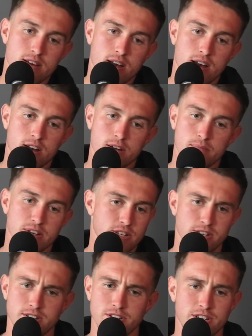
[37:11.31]
Uh my
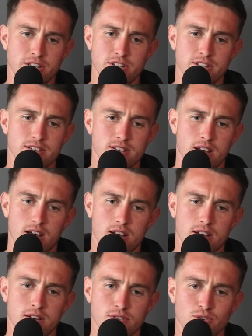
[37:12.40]
senior season
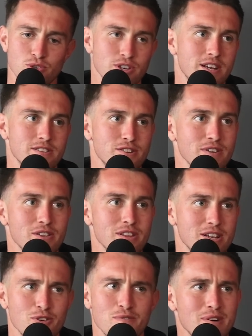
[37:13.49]
uh usually ends in around
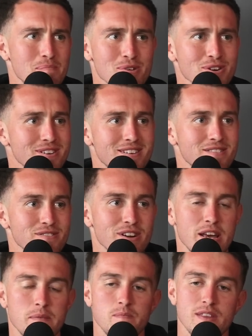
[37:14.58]
like November, yeah.
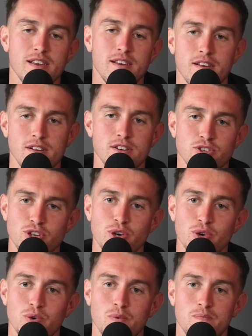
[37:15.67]
right?
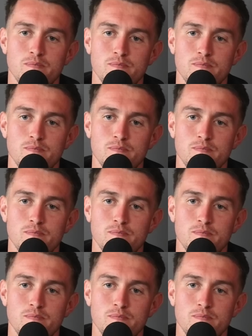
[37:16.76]
So